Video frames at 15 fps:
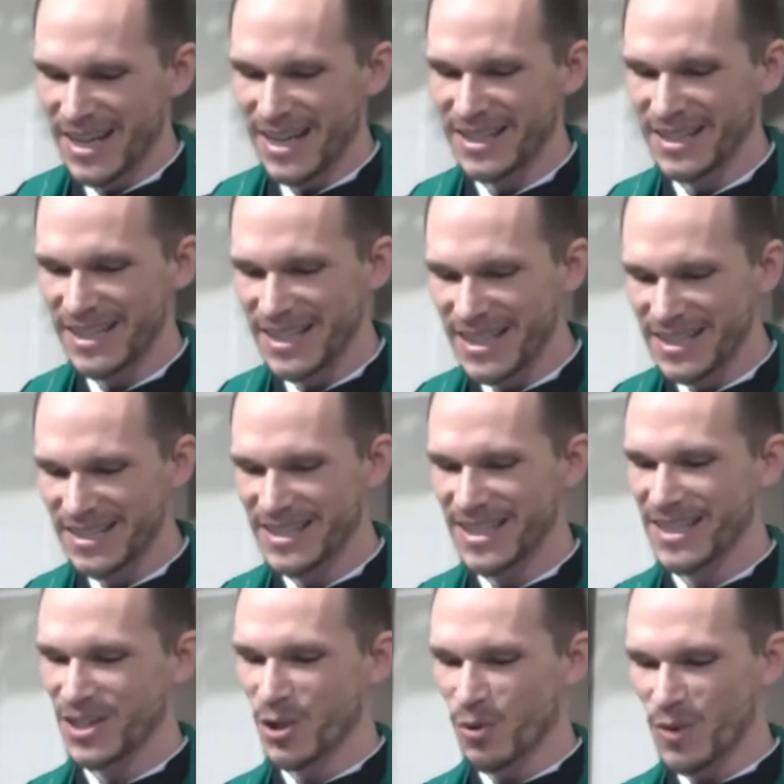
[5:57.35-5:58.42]
and the East
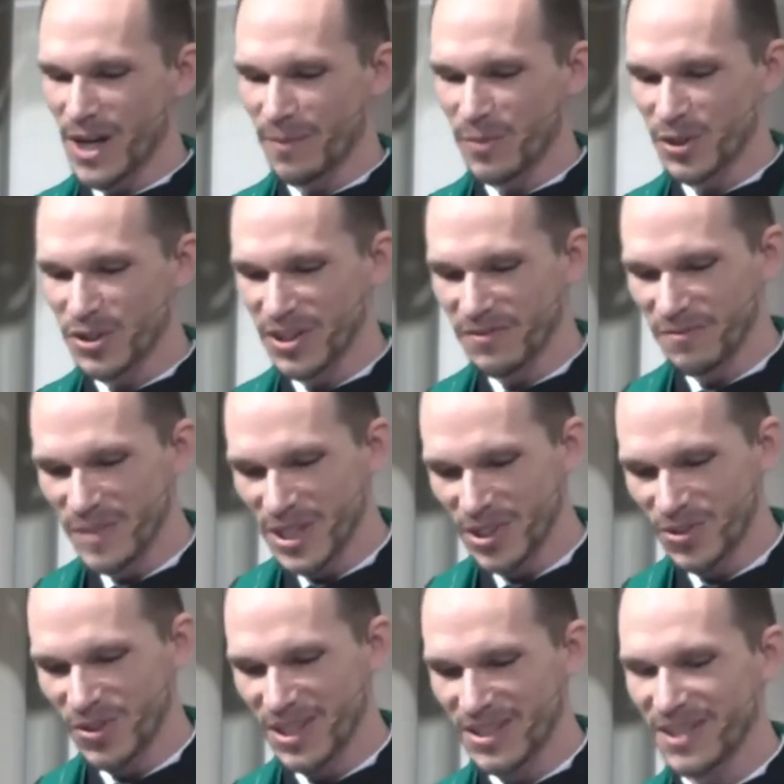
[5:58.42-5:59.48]
End Cooperative
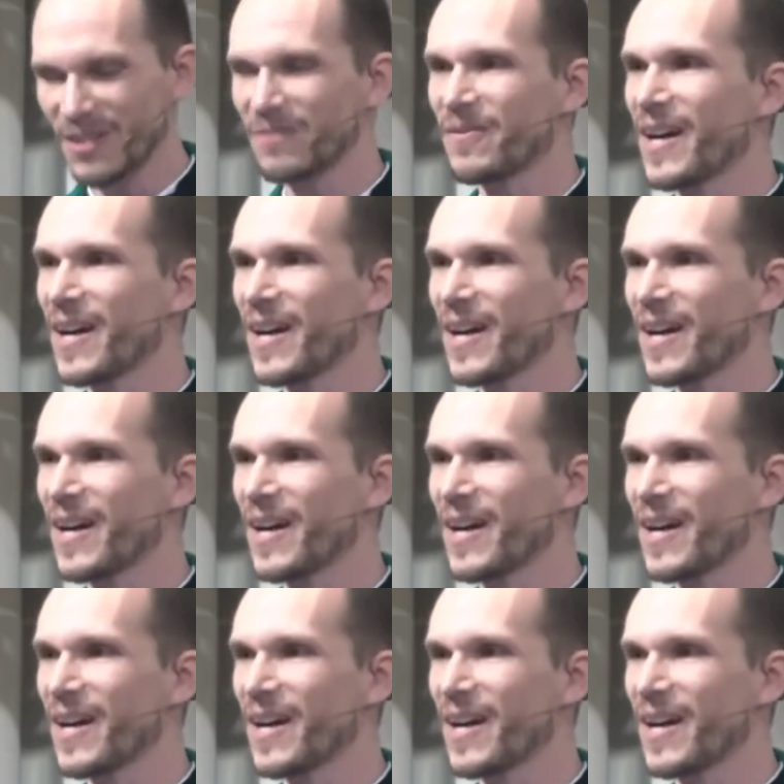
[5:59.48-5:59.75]
Ministry until